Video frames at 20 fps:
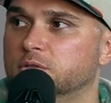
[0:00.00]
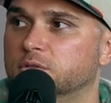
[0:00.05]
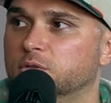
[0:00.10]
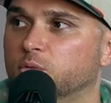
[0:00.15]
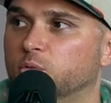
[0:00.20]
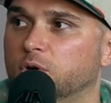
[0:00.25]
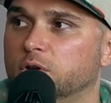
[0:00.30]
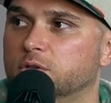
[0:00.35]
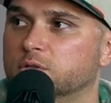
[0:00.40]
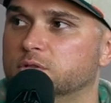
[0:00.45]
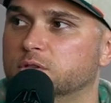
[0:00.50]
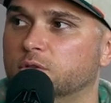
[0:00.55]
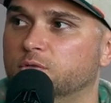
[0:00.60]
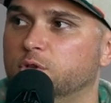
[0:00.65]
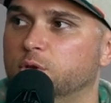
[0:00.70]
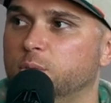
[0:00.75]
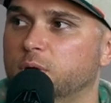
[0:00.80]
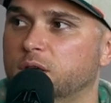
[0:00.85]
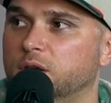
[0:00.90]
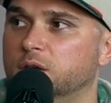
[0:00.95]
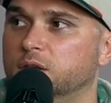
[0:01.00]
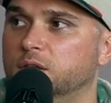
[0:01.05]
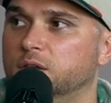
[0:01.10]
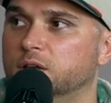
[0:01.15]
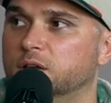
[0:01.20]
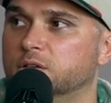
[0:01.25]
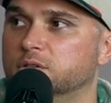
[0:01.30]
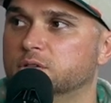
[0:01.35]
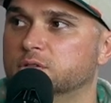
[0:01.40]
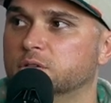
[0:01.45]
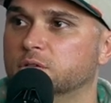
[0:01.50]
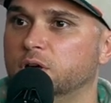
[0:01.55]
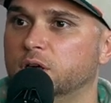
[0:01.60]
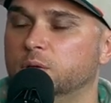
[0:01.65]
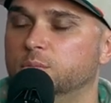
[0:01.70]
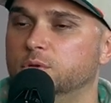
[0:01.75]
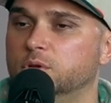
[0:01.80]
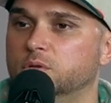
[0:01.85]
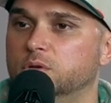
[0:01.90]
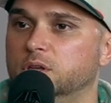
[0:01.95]
the wonders of humanity, because there's a lot
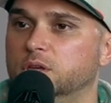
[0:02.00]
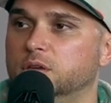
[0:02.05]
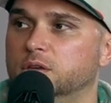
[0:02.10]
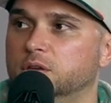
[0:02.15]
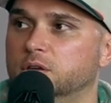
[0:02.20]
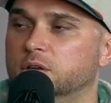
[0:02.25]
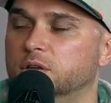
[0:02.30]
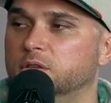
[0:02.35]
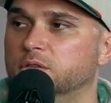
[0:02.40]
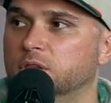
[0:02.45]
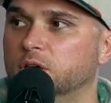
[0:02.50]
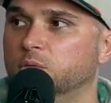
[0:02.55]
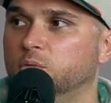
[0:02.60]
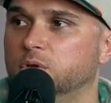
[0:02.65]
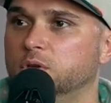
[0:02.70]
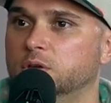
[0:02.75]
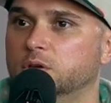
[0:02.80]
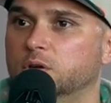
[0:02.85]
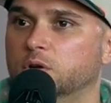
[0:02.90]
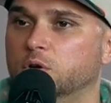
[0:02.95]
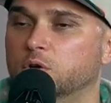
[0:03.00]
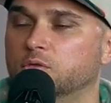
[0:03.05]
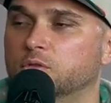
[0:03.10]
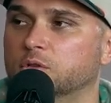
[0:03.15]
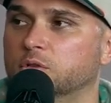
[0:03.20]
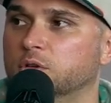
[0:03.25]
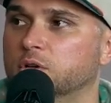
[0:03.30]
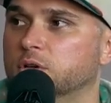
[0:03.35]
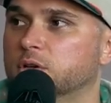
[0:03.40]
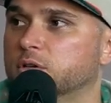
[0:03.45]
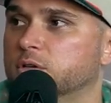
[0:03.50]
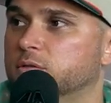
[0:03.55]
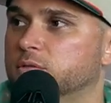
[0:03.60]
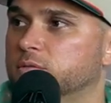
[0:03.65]
of beauty that we overlook.